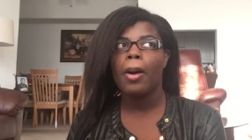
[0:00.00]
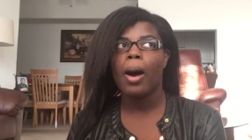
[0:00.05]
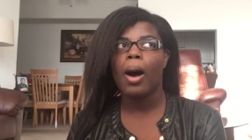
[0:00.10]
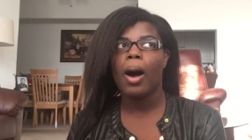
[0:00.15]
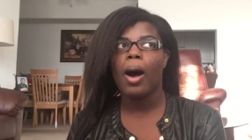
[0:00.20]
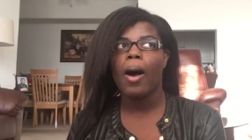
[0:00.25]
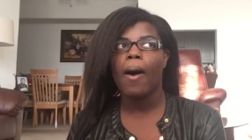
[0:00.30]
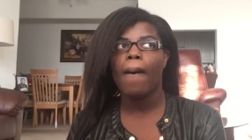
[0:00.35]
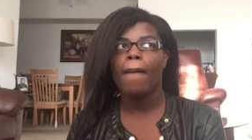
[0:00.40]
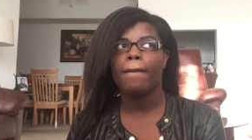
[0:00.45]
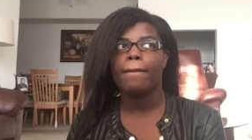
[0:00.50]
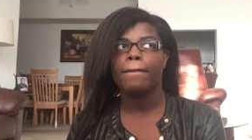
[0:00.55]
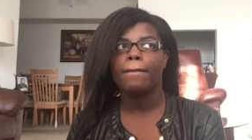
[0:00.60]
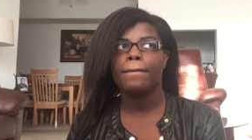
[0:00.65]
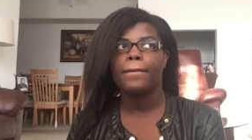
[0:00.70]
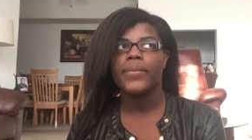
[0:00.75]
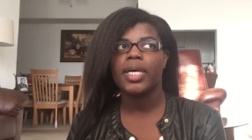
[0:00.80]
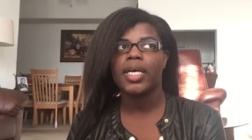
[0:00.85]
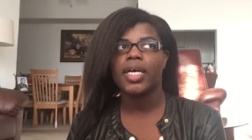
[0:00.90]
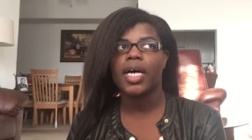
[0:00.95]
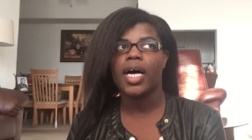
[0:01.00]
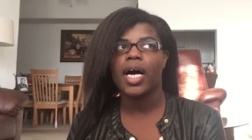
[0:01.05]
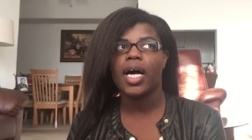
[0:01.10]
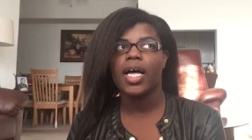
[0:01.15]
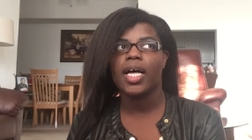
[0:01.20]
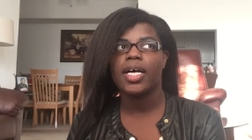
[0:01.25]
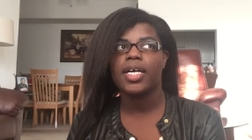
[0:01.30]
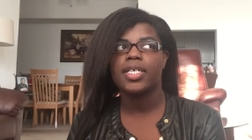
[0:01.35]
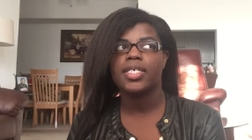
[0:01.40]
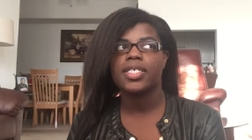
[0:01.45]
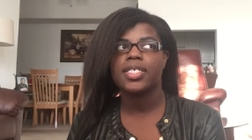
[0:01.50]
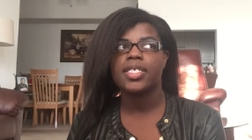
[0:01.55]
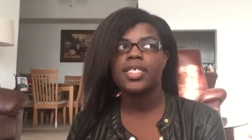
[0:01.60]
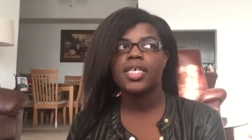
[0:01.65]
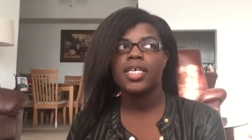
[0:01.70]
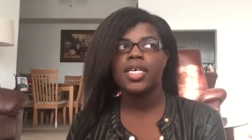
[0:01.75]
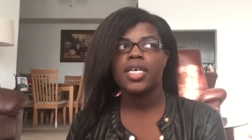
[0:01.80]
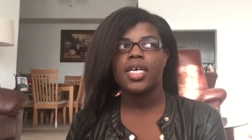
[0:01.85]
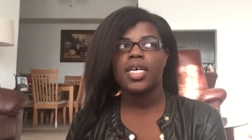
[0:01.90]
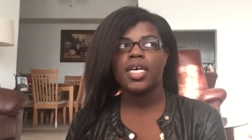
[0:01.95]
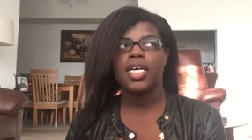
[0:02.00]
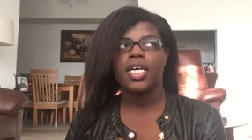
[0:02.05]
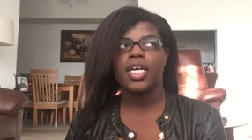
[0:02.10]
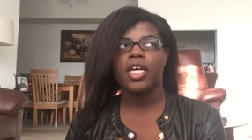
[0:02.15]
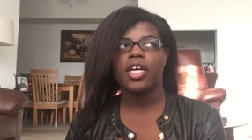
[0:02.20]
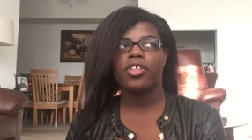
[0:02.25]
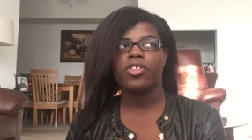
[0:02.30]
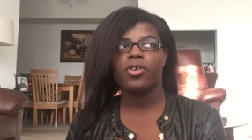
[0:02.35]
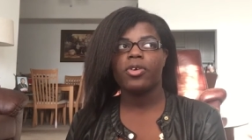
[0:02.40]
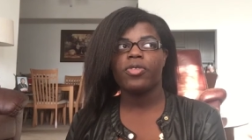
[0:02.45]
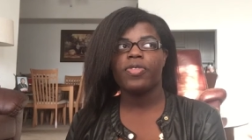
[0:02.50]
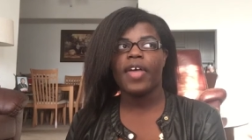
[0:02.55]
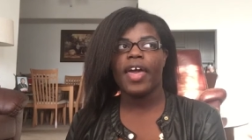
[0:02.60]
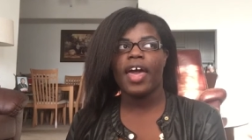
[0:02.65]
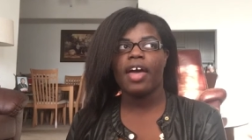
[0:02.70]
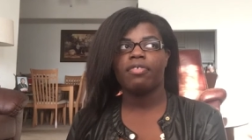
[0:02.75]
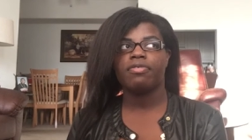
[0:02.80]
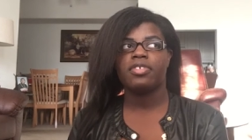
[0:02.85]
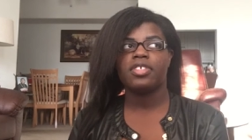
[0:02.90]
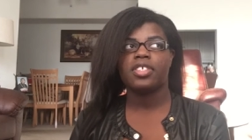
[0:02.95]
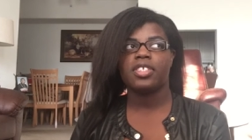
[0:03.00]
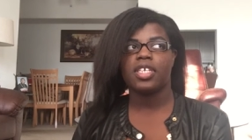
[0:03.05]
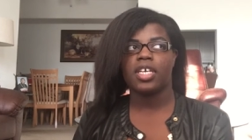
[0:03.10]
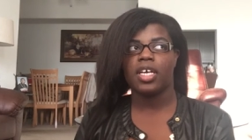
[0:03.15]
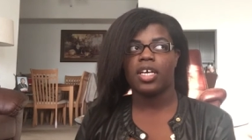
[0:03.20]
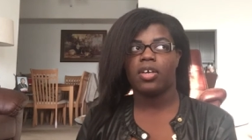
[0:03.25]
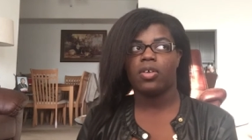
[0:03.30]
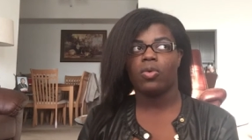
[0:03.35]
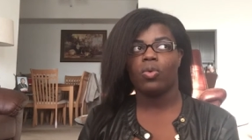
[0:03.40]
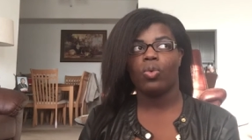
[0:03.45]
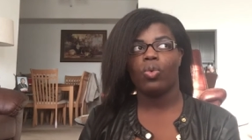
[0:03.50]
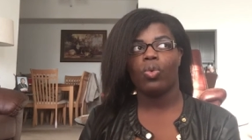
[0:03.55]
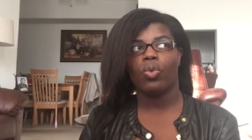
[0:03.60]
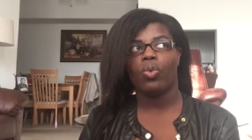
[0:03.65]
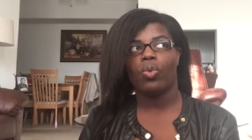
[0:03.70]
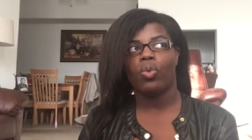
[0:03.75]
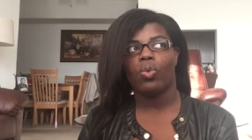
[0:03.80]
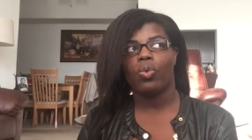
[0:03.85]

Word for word: Um, because either they have seen